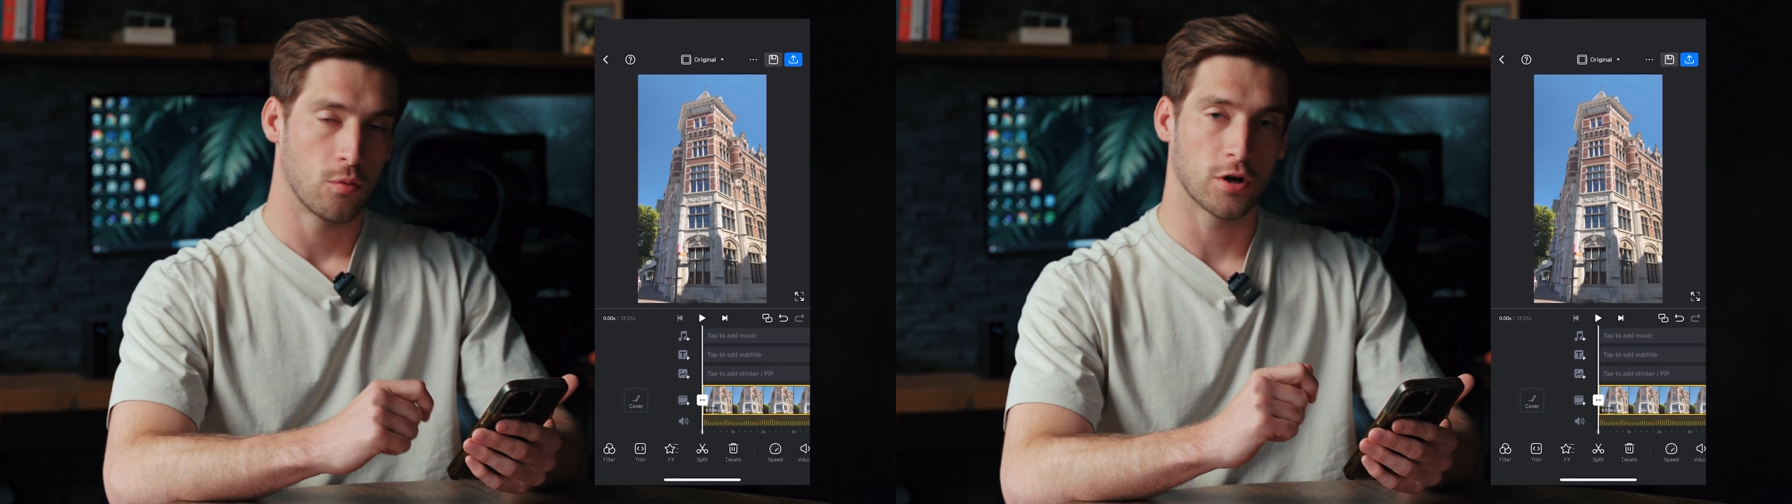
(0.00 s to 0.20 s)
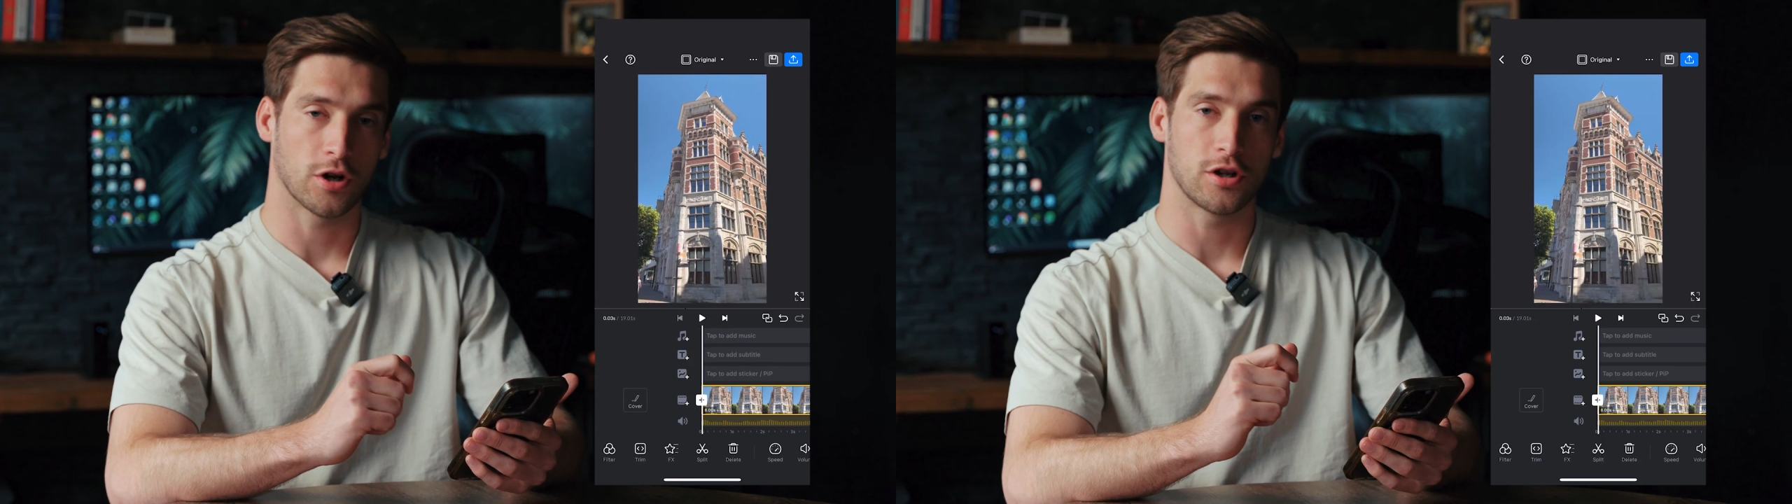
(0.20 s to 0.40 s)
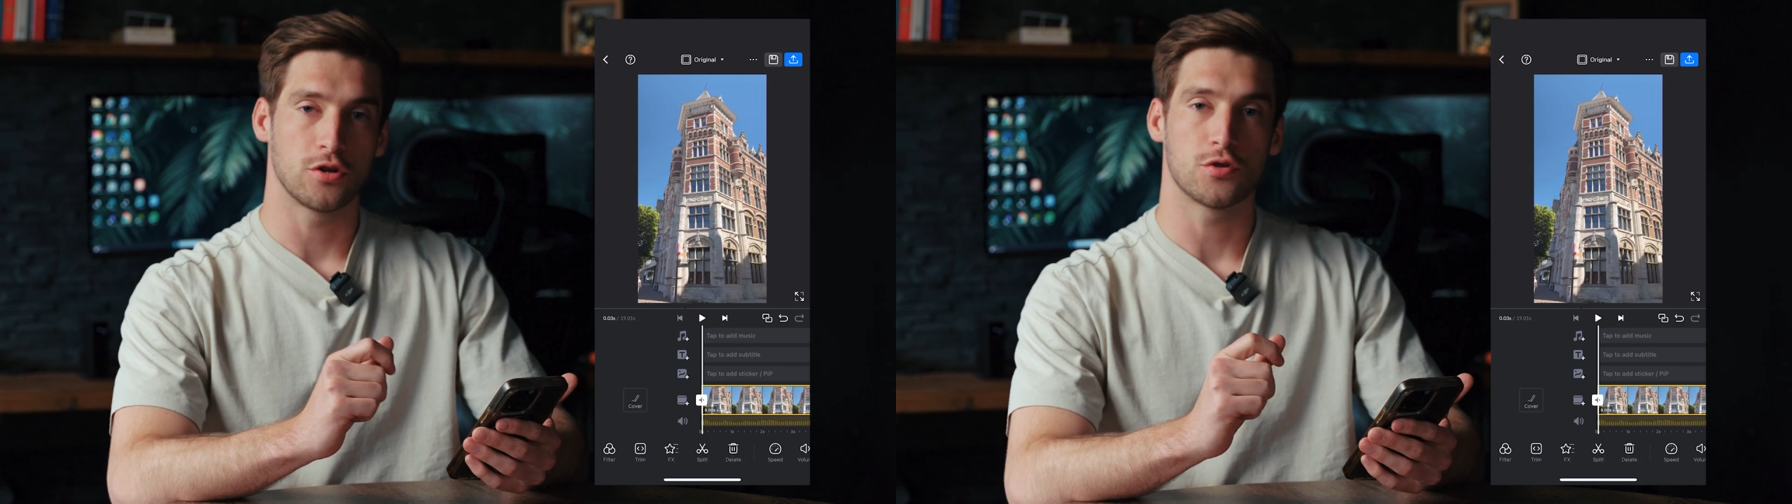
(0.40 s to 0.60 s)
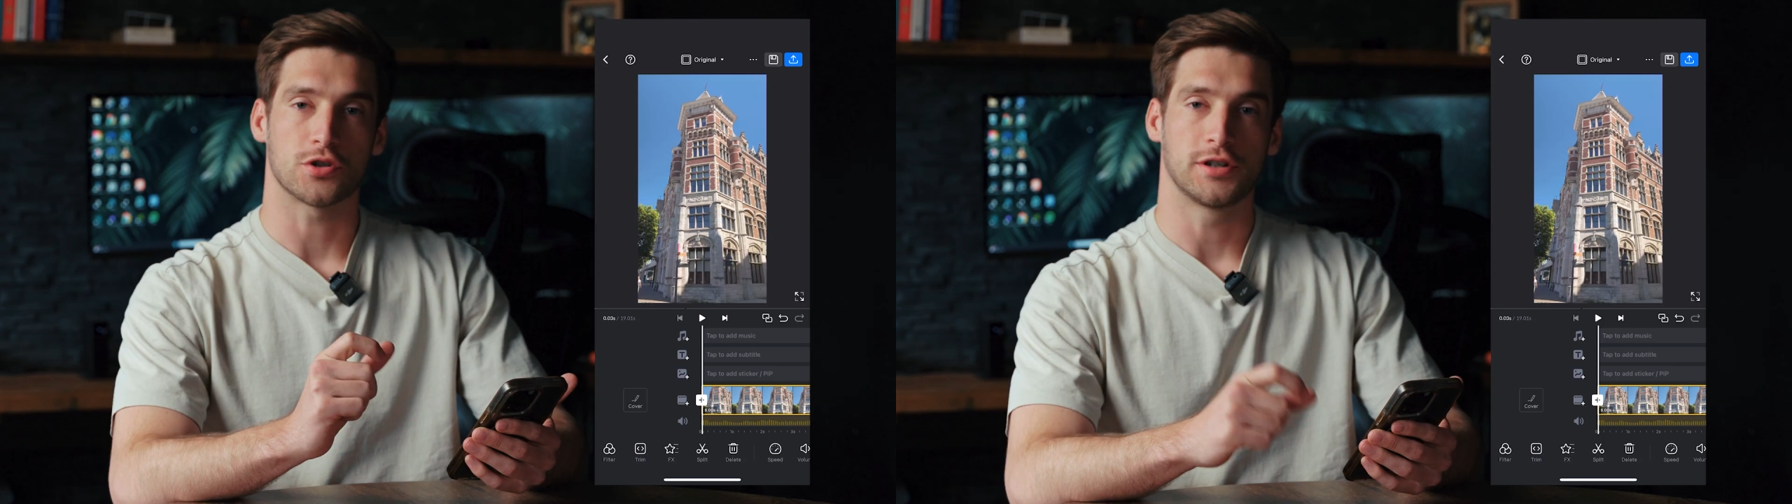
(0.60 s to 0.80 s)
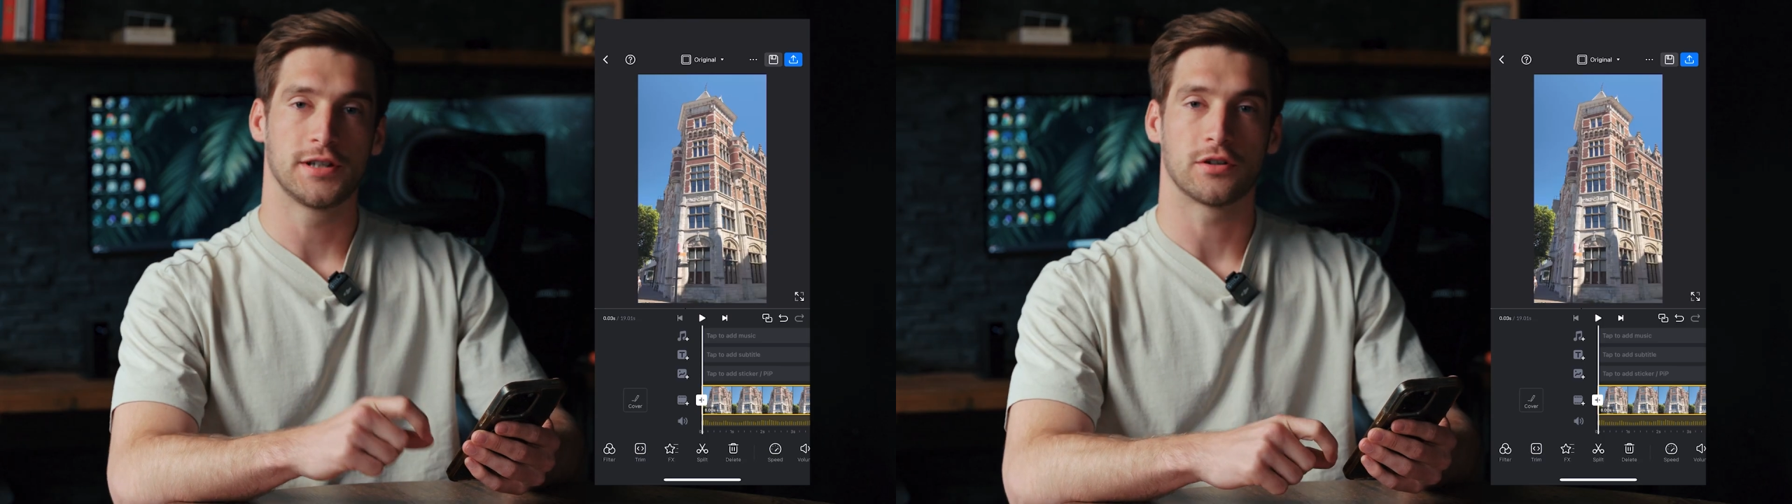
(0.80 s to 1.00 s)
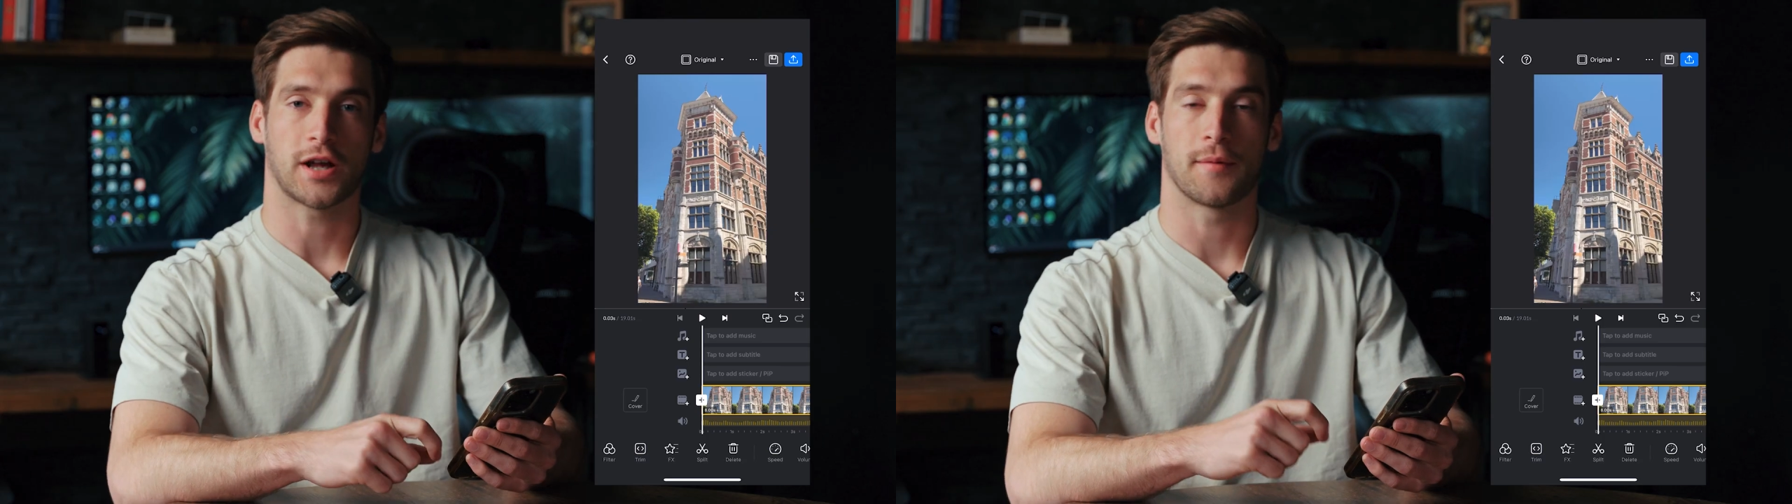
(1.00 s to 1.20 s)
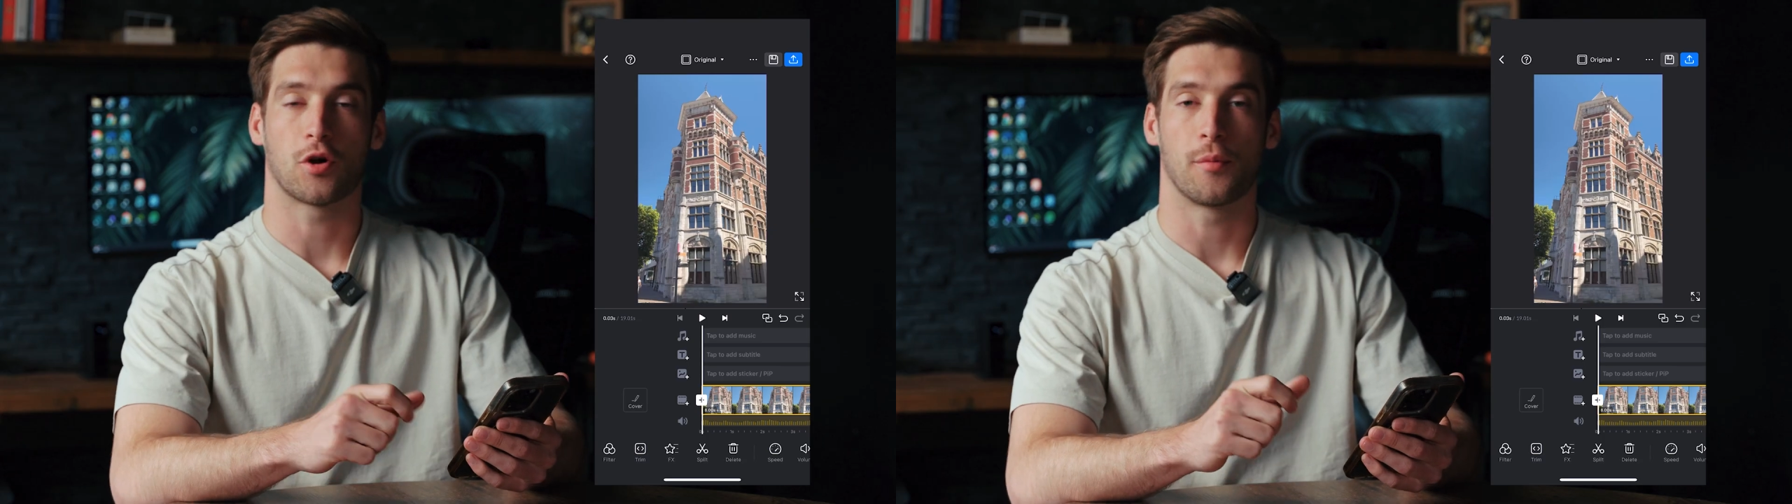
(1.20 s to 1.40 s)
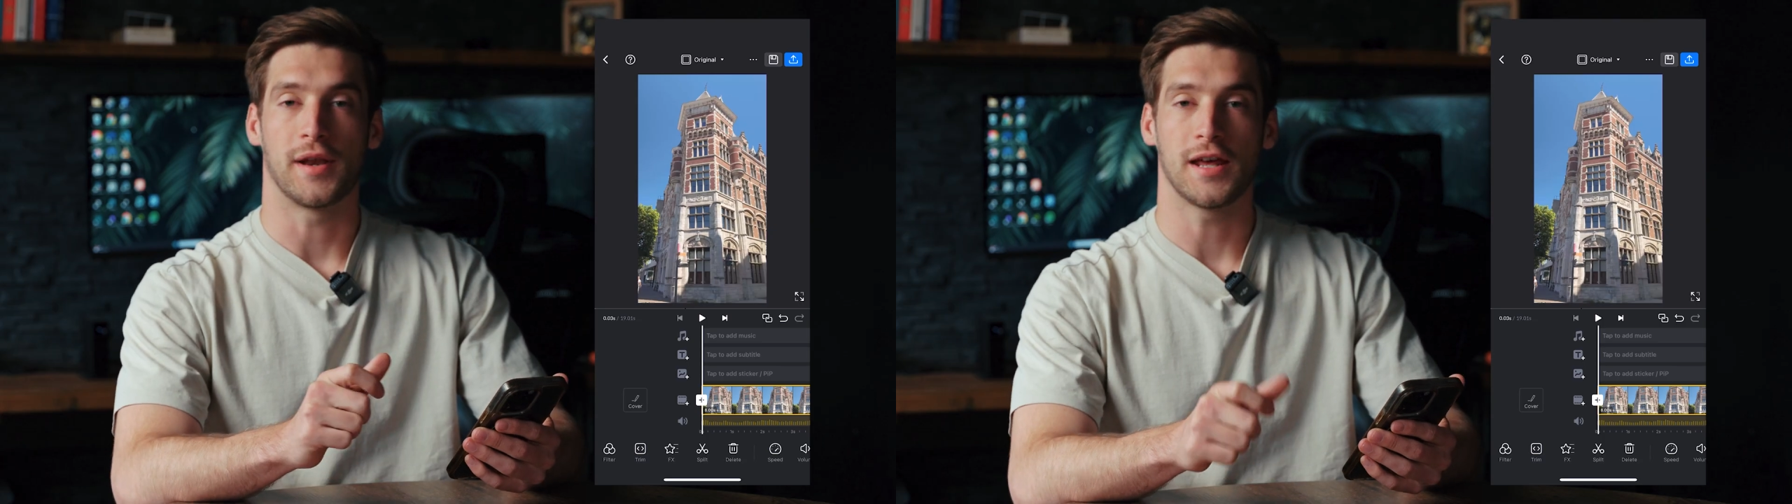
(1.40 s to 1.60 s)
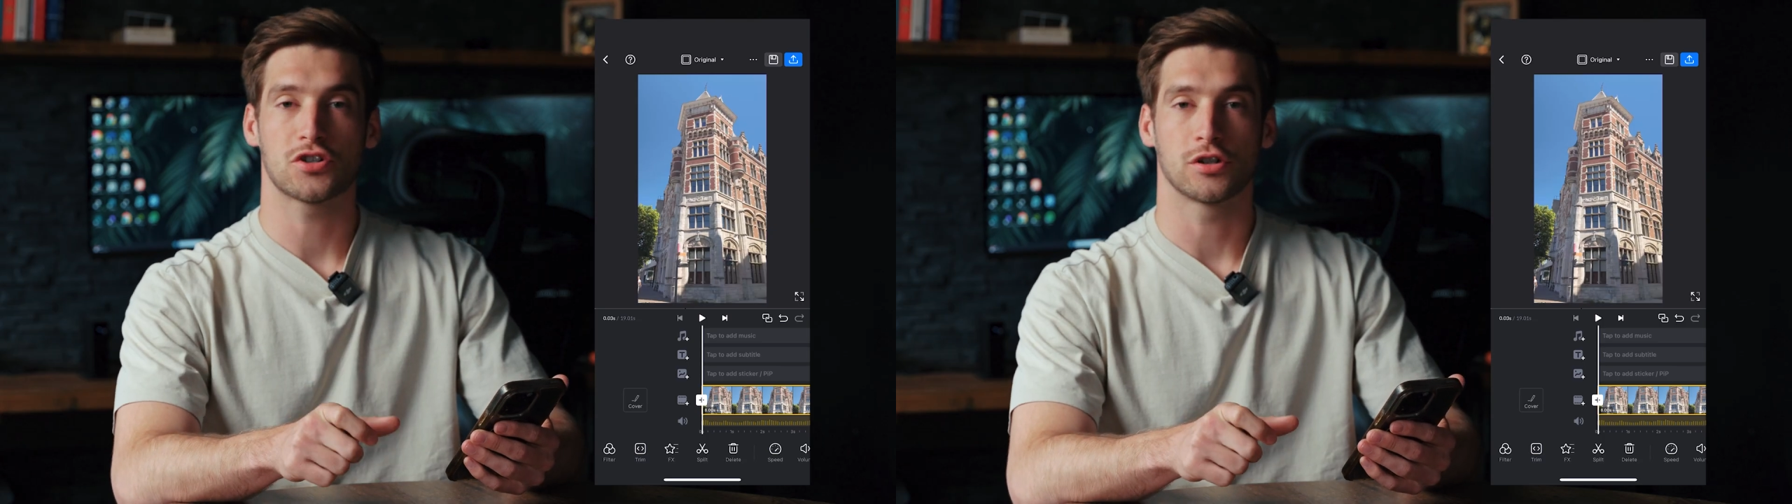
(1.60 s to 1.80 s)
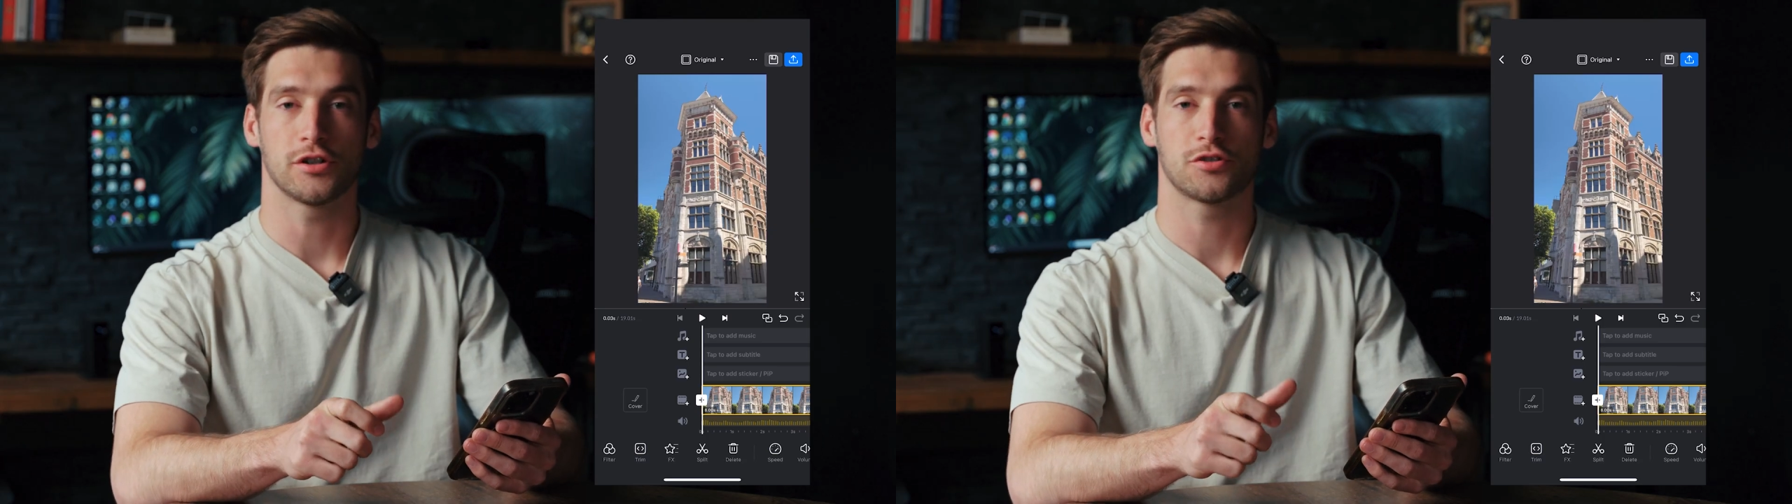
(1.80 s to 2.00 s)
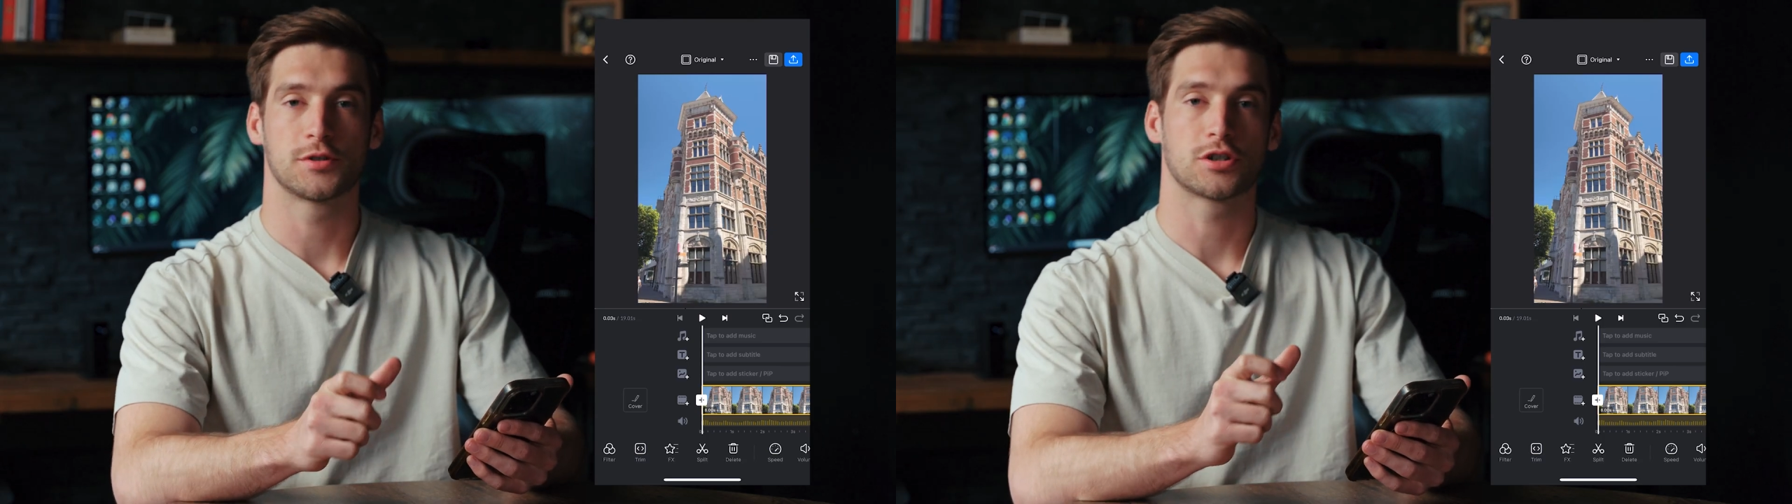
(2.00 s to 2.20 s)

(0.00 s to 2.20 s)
we're going to use our DLUT M combination LUTs,